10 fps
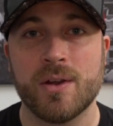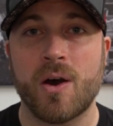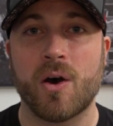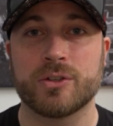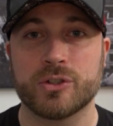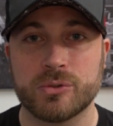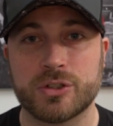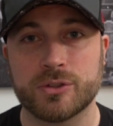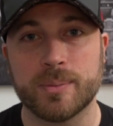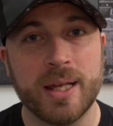on
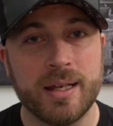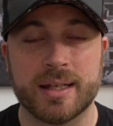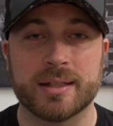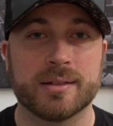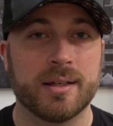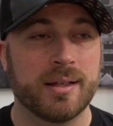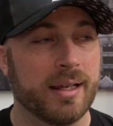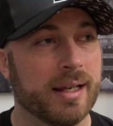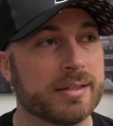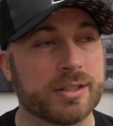YouTube and
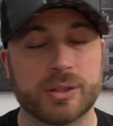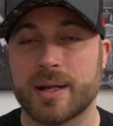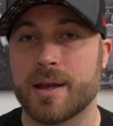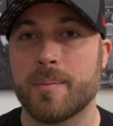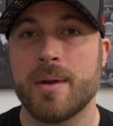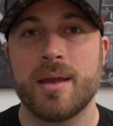Instagram